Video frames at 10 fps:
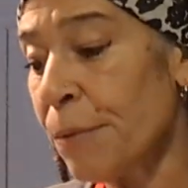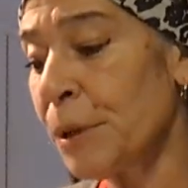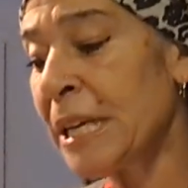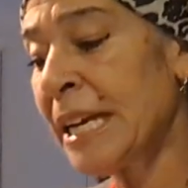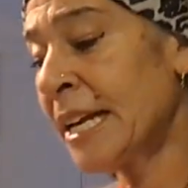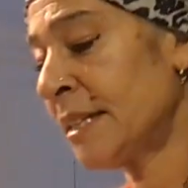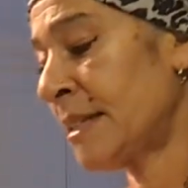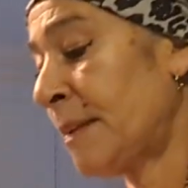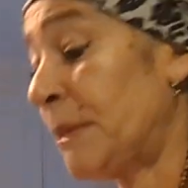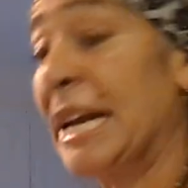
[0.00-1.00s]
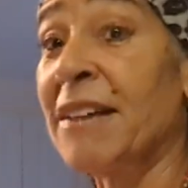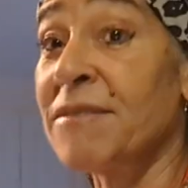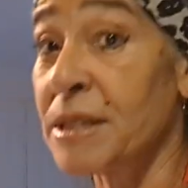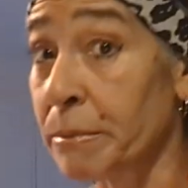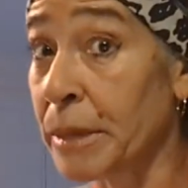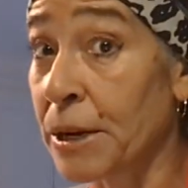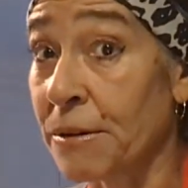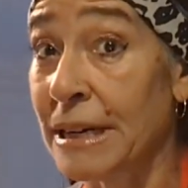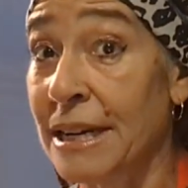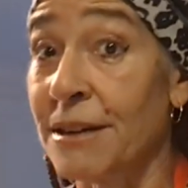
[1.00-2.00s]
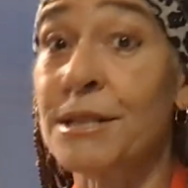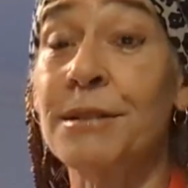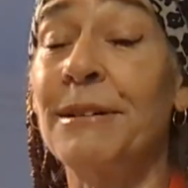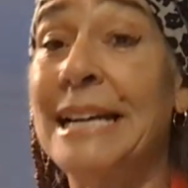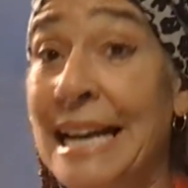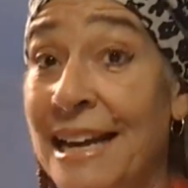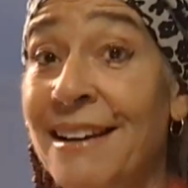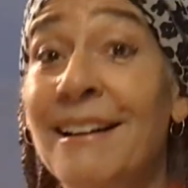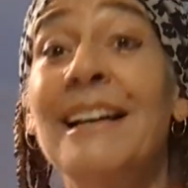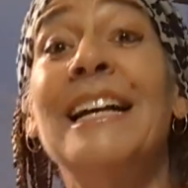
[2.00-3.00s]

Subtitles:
We're going to get some, I have some butter in here, so again,